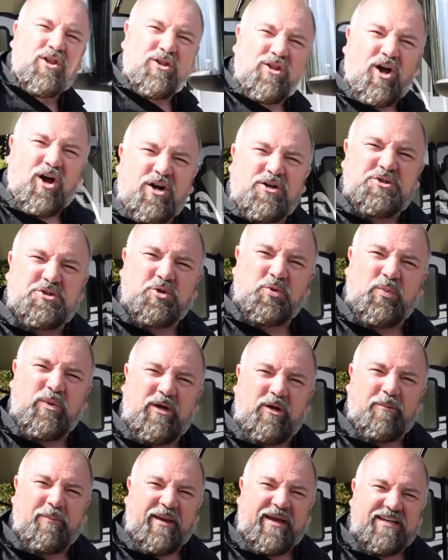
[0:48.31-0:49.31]
larger
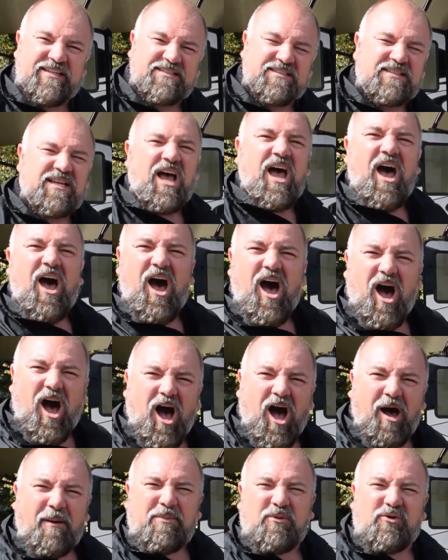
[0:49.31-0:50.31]
wheelbase,
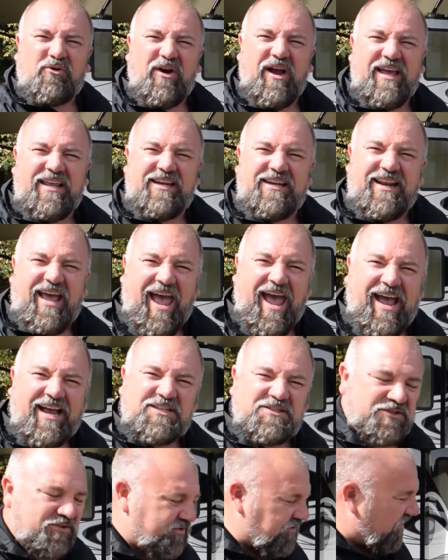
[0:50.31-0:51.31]
upgraded
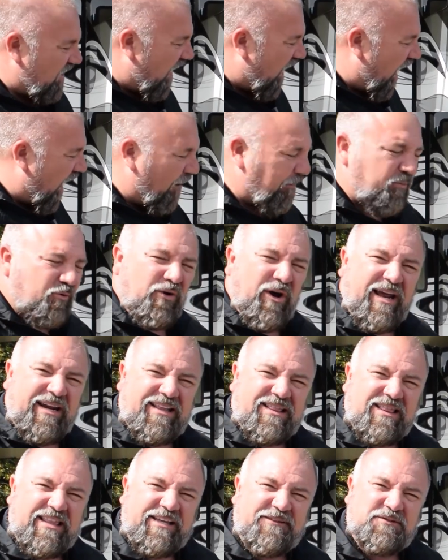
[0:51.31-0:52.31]
axles,
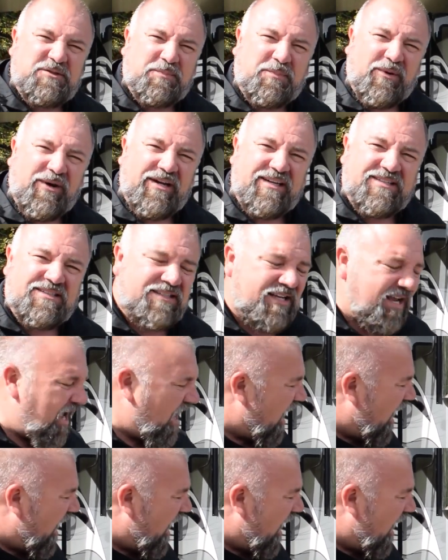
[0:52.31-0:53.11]
upgraded leaf springs,